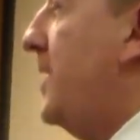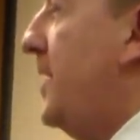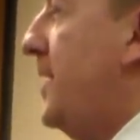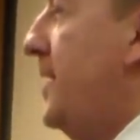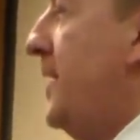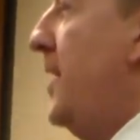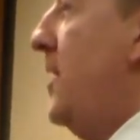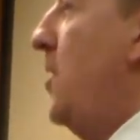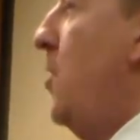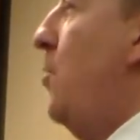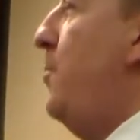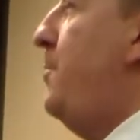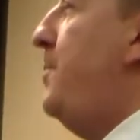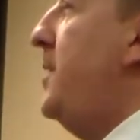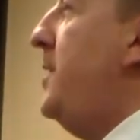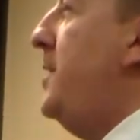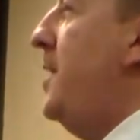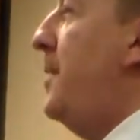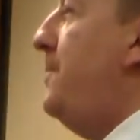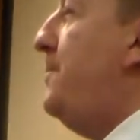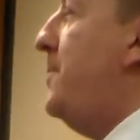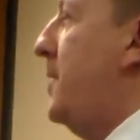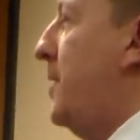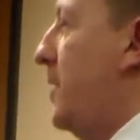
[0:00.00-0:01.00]
And they
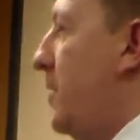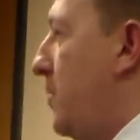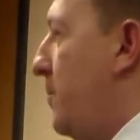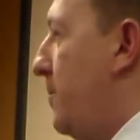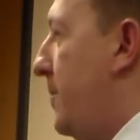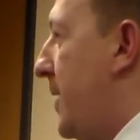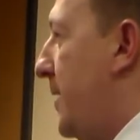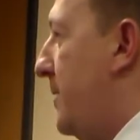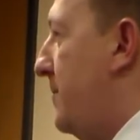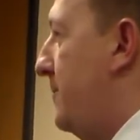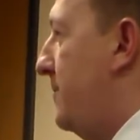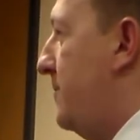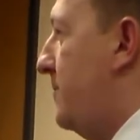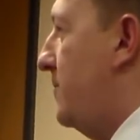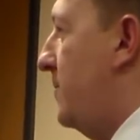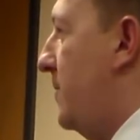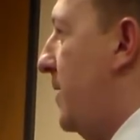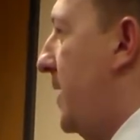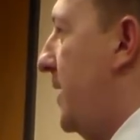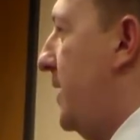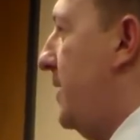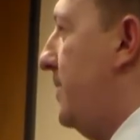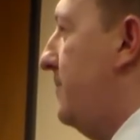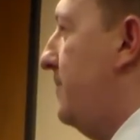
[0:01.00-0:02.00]
opened up a little bit,
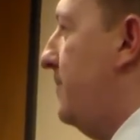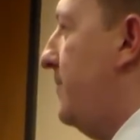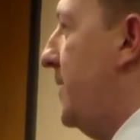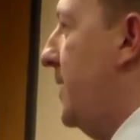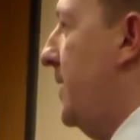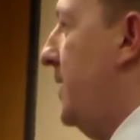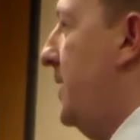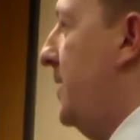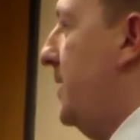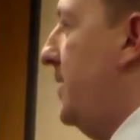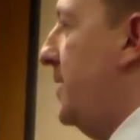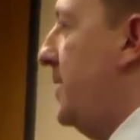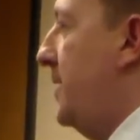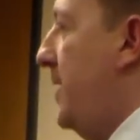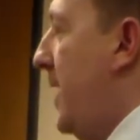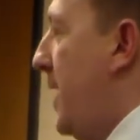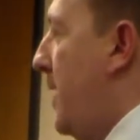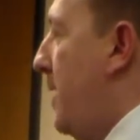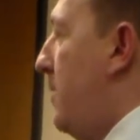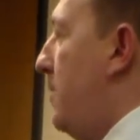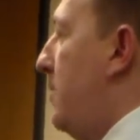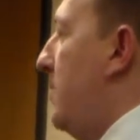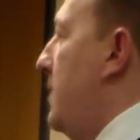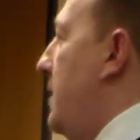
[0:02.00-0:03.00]
right?
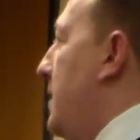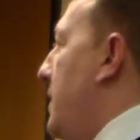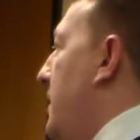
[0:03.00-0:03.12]
Now,